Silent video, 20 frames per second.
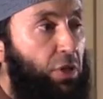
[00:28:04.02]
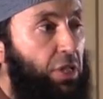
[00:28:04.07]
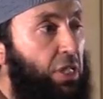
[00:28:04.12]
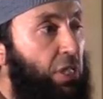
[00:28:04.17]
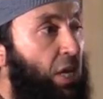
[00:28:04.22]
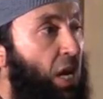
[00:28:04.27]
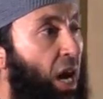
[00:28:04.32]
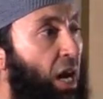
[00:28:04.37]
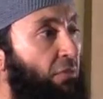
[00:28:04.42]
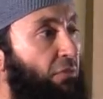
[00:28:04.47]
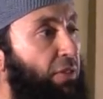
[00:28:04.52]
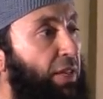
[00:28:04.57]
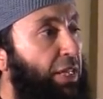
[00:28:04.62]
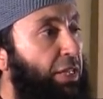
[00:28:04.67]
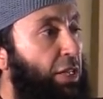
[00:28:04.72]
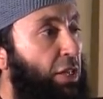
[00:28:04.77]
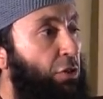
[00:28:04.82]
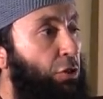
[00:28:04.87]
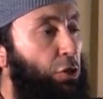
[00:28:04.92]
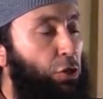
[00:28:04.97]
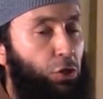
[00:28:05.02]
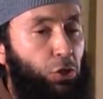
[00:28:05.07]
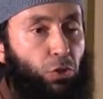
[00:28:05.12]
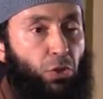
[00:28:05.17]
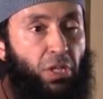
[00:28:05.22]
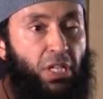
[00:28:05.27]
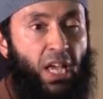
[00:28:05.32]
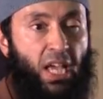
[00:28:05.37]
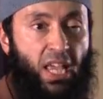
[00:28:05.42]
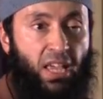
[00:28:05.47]
there is conflict in this
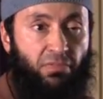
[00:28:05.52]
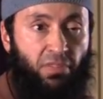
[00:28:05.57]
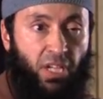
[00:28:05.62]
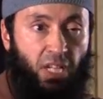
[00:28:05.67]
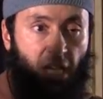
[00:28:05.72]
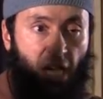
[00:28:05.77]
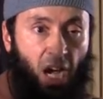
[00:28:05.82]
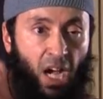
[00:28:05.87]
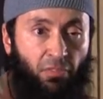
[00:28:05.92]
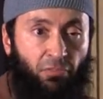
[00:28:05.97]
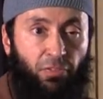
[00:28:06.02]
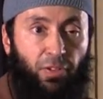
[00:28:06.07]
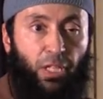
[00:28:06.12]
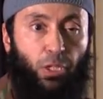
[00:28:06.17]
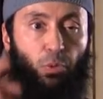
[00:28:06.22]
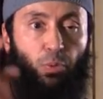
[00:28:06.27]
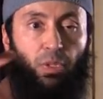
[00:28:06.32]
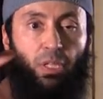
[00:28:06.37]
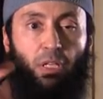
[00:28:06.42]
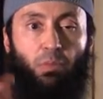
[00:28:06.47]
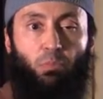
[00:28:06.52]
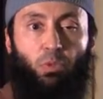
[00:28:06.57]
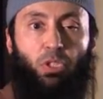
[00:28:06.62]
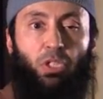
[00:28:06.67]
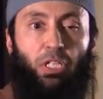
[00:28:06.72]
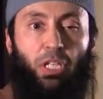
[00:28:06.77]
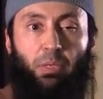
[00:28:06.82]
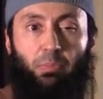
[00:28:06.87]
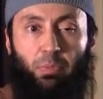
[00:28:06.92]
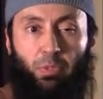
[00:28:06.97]
dunya, even conflict within
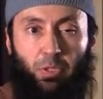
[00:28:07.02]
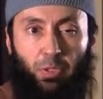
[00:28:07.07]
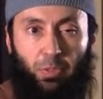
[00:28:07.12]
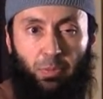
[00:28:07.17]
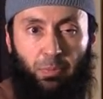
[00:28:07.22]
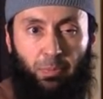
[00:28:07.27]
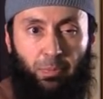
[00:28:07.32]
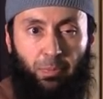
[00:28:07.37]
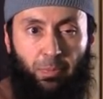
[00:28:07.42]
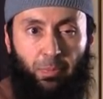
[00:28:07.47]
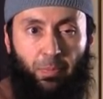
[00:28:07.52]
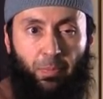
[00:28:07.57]
Muslims,